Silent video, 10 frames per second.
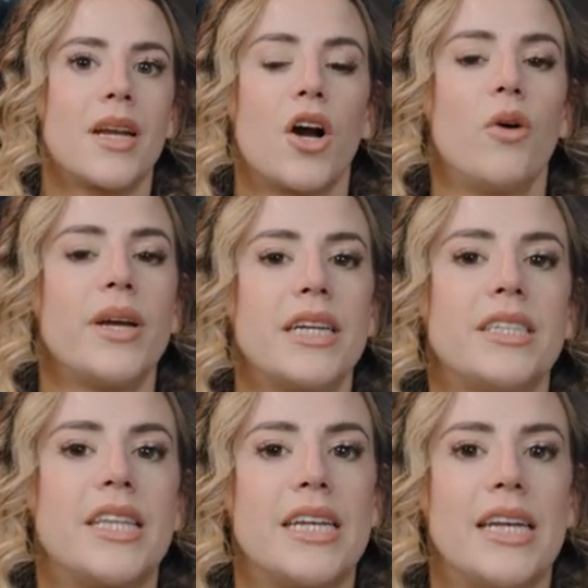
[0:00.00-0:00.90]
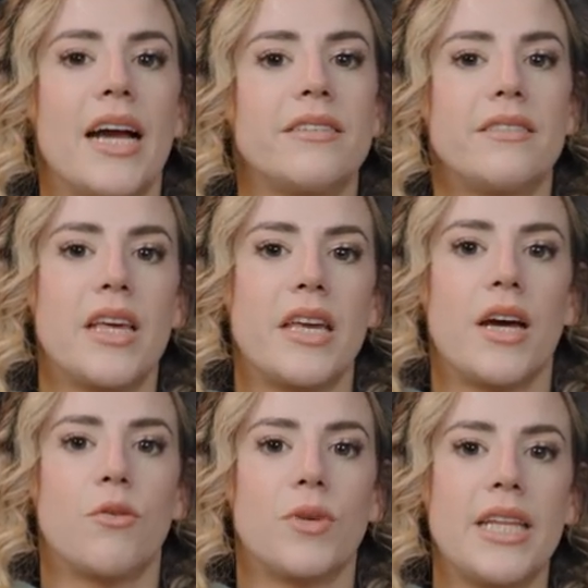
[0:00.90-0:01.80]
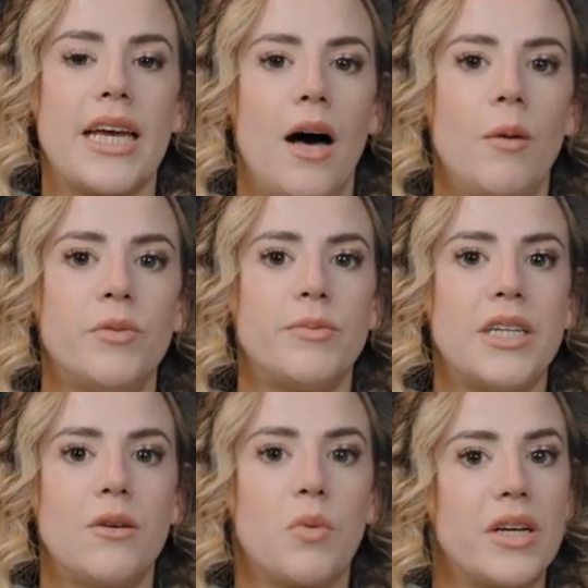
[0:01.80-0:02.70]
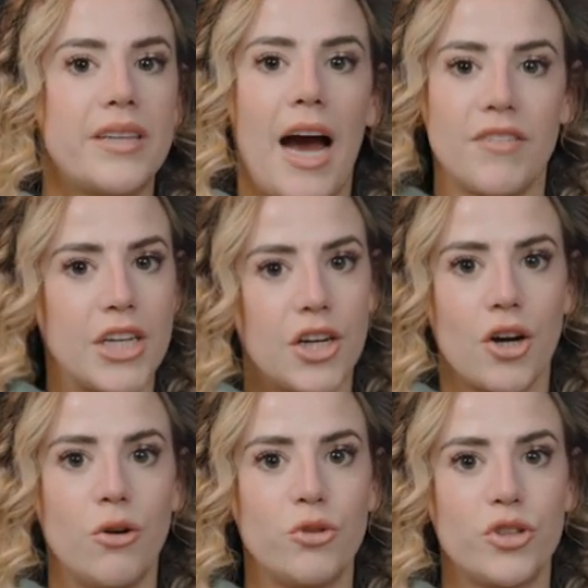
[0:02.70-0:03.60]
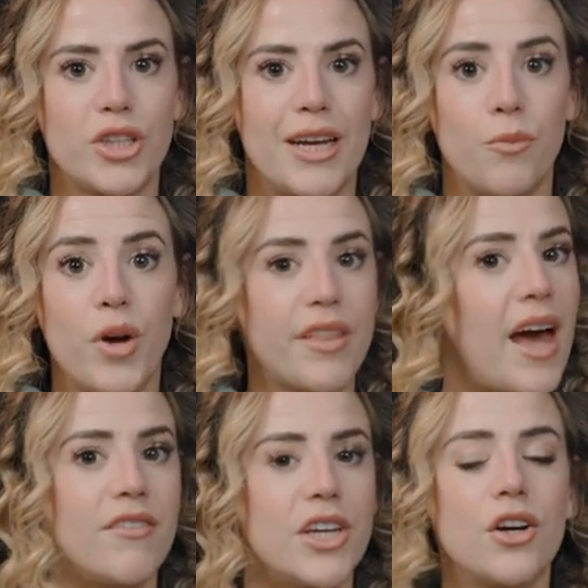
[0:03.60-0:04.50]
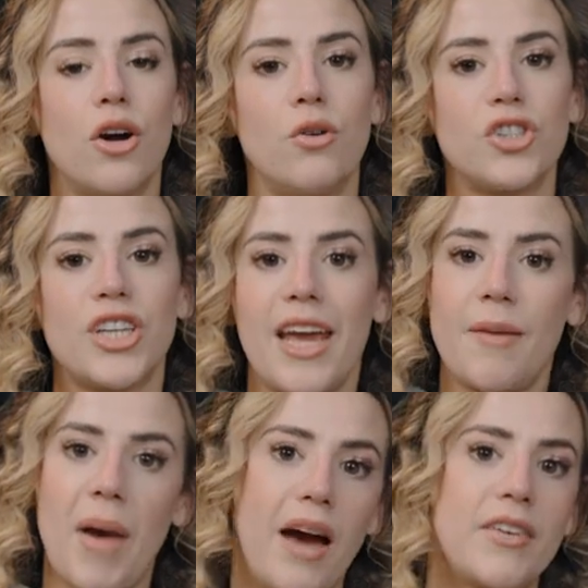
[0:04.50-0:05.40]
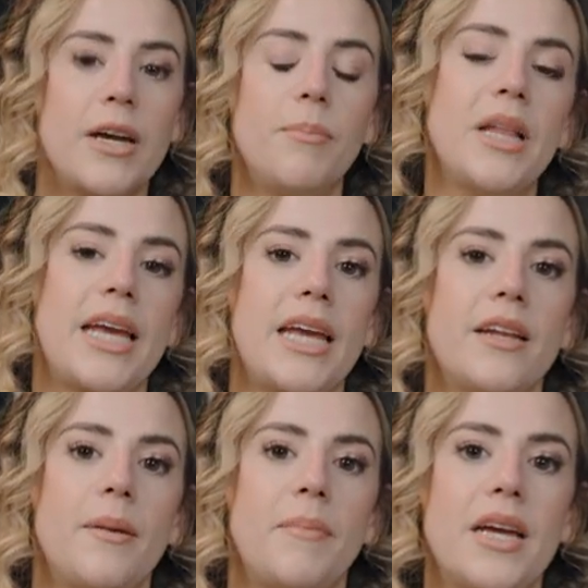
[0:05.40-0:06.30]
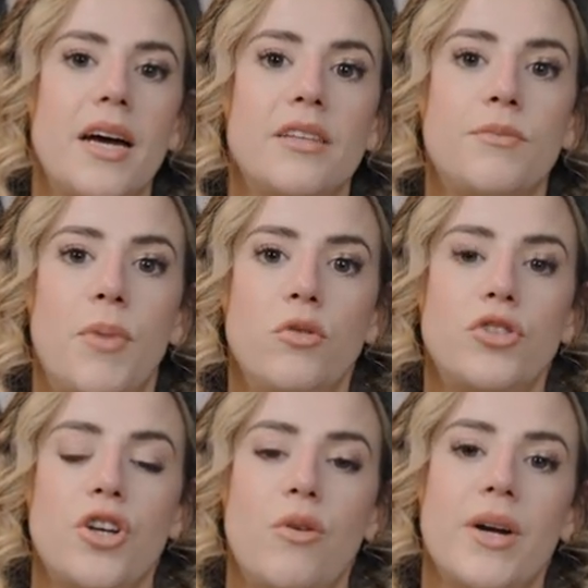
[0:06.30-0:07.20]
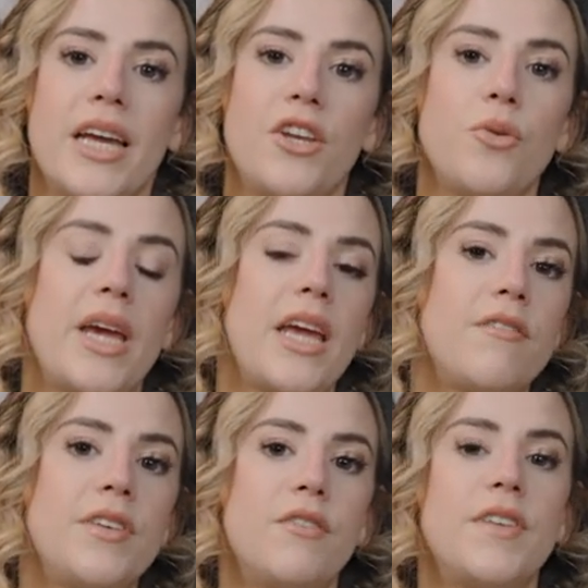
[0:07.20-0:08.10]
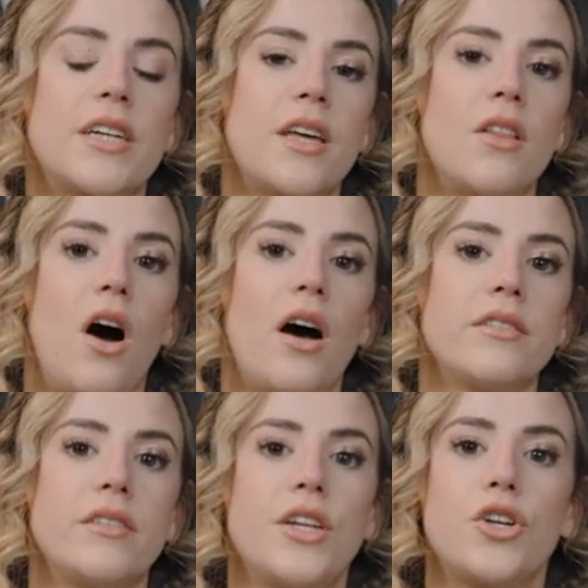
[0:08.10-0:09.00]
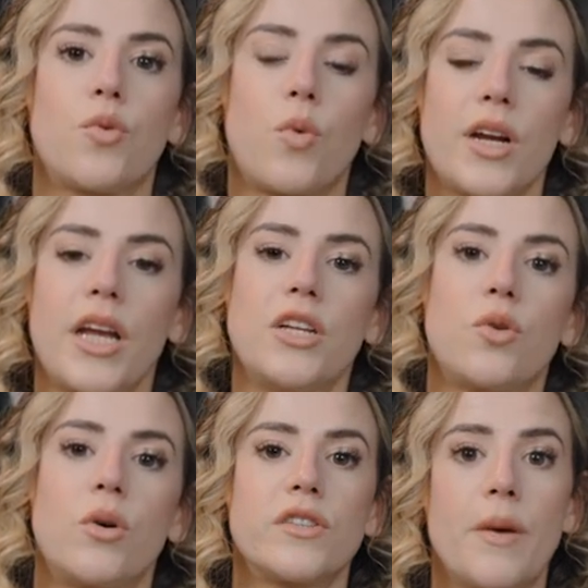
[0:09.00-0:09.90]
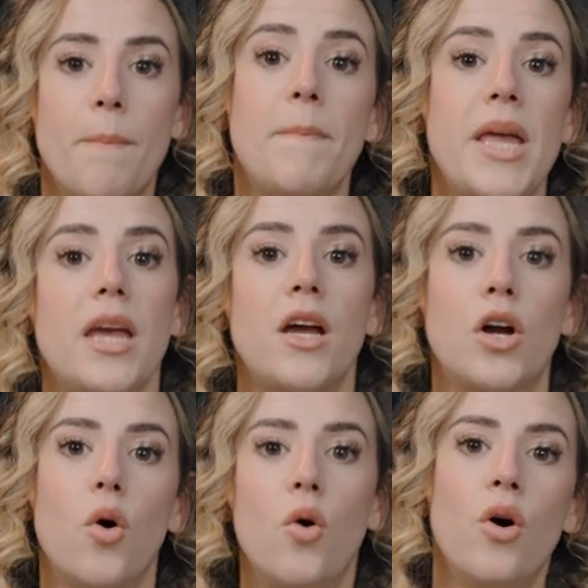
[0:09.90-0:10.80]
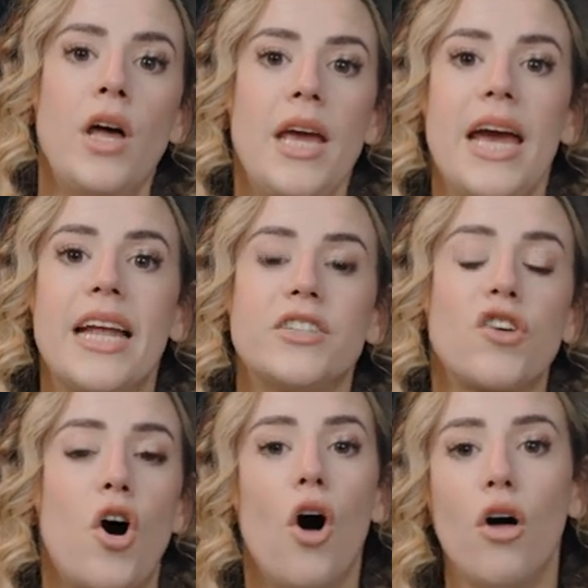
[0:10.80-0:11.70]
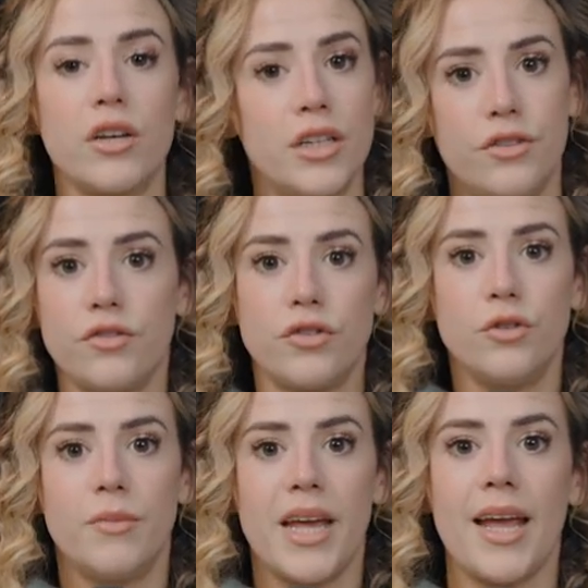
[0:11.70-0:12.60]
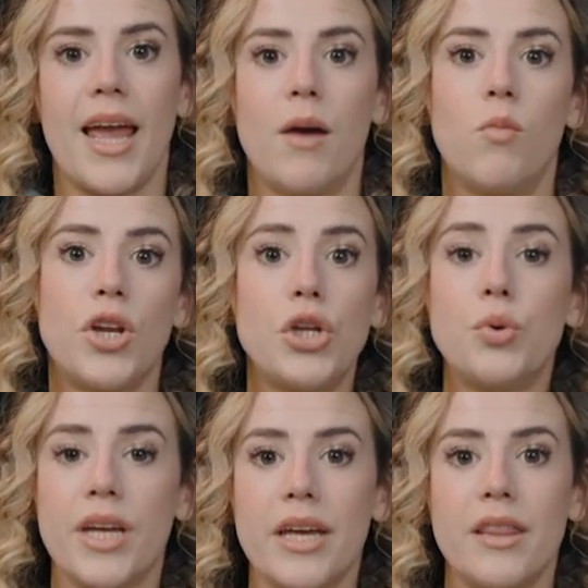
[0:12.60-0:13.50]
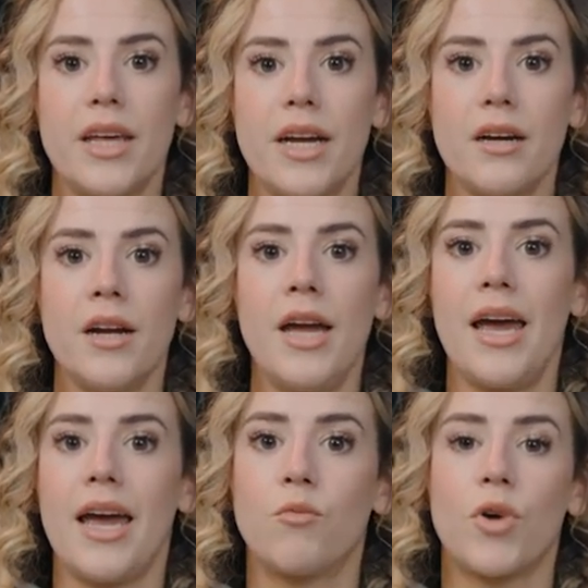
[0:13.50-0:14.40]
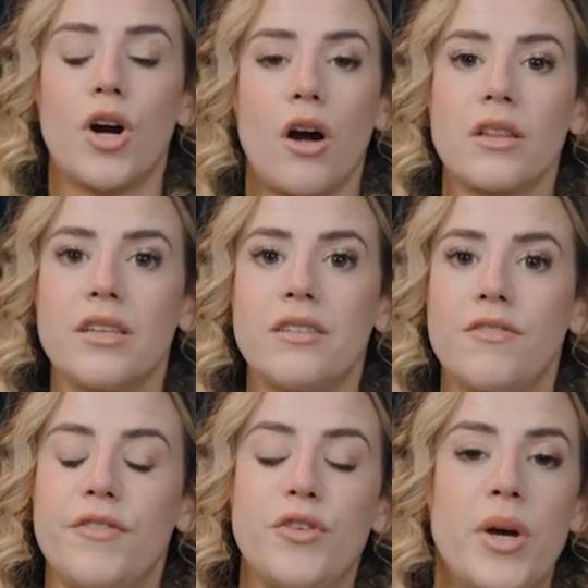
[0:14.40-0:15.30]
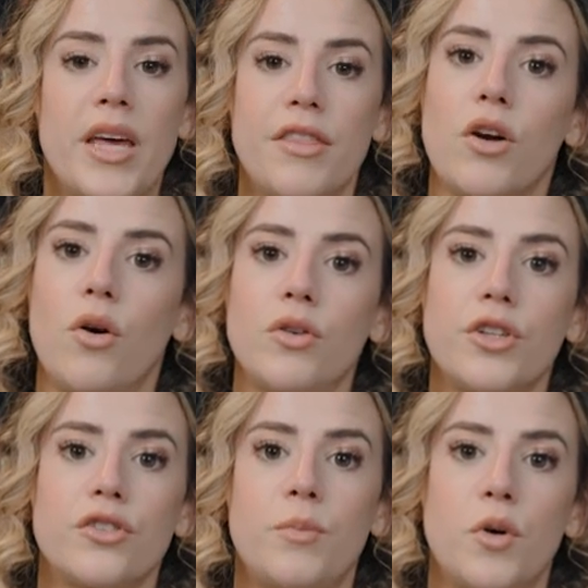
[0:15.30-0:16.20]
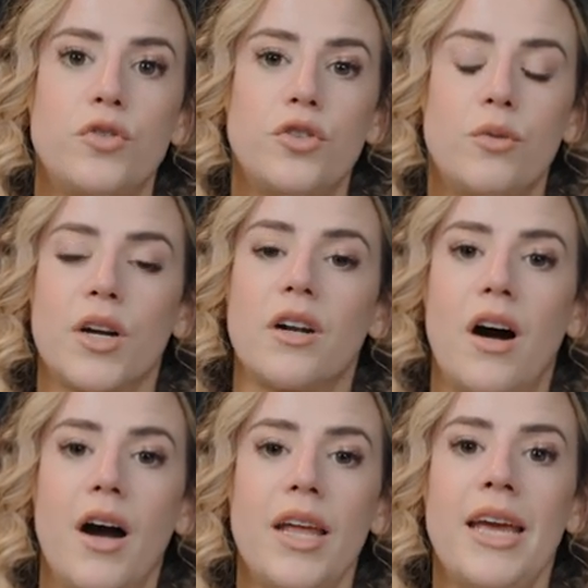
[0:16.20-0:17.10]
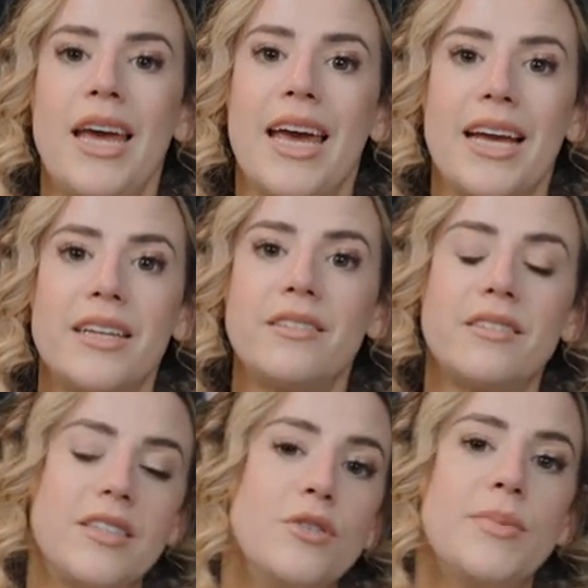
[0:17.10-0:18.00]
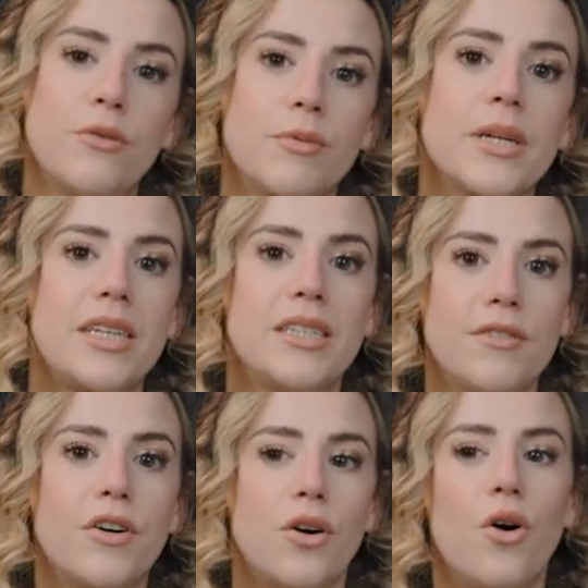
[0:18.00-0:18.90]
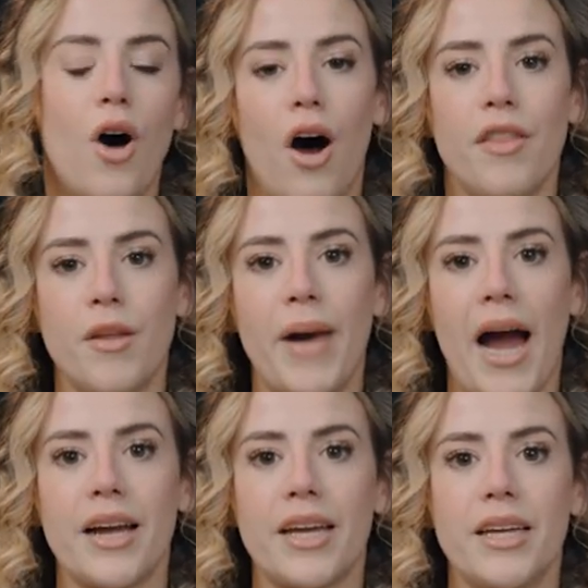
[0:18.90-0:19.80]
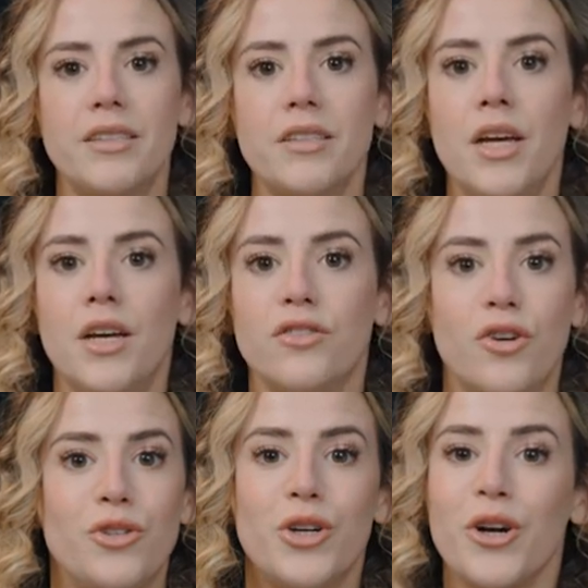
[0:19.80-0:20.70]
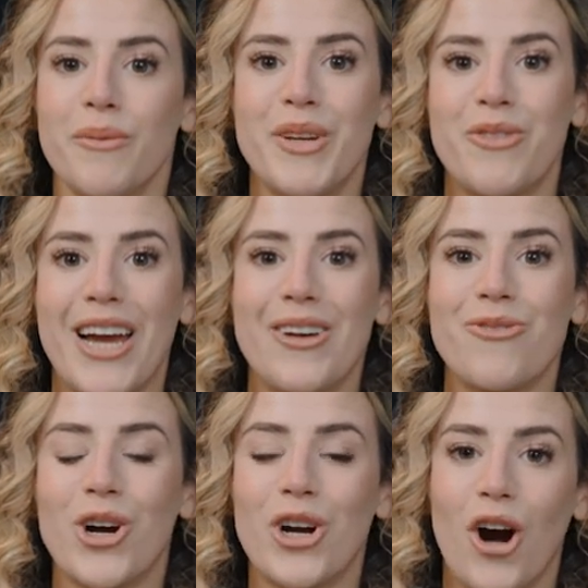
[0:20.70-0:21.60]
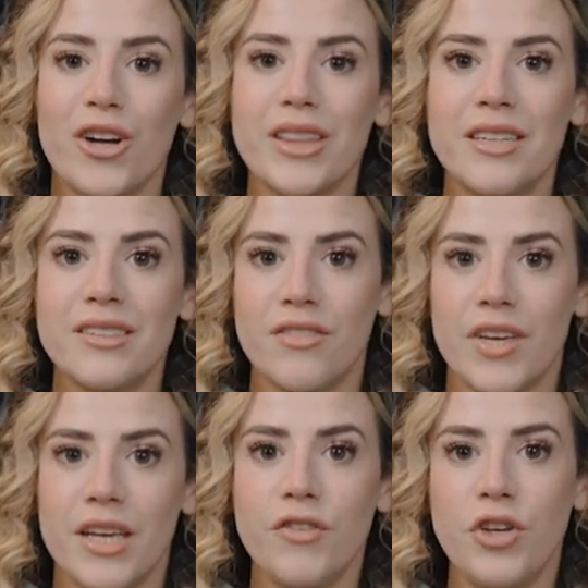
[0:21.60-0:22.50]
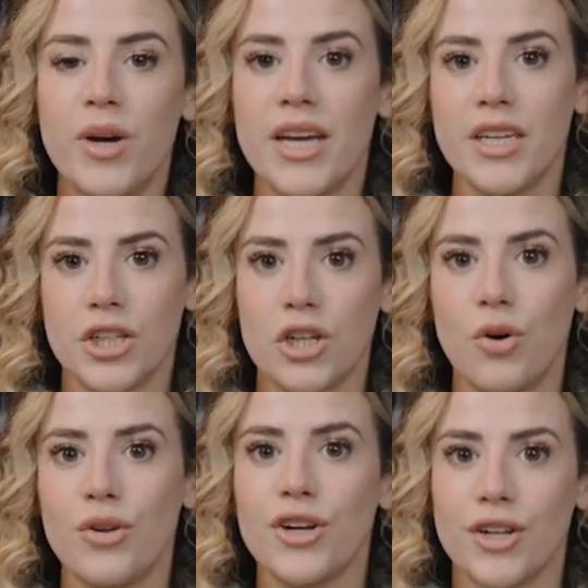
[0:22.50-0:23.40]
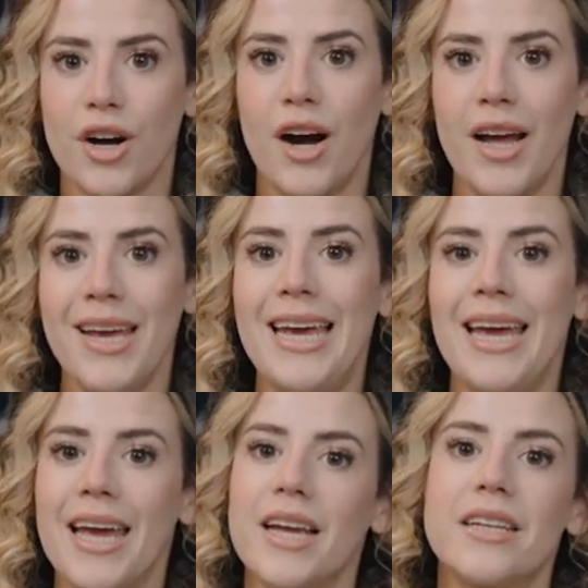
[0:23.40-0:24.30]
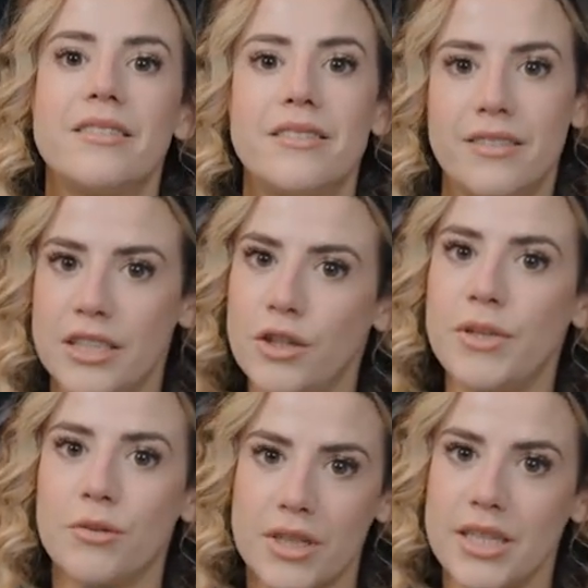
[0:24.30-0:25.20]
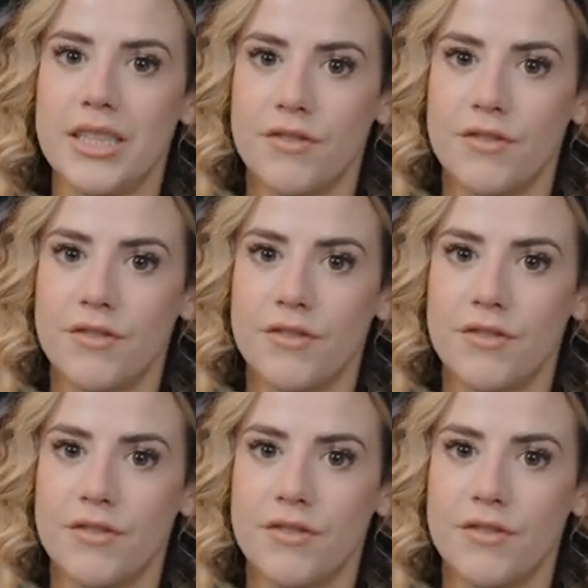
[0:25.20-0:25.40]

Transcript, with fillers: Now, going into the next thing that really helped me was having a coach. And with having a coach came having a plan, because post-show, again, you can feel very lost and you're working towards a big goal and it's all consuming. And when you get there, and regardless of if you hit the goal you're supposed to or not, it can still be really difficult on the back end. So you heard me right, regardless of if you hit your goal or not, it can still be really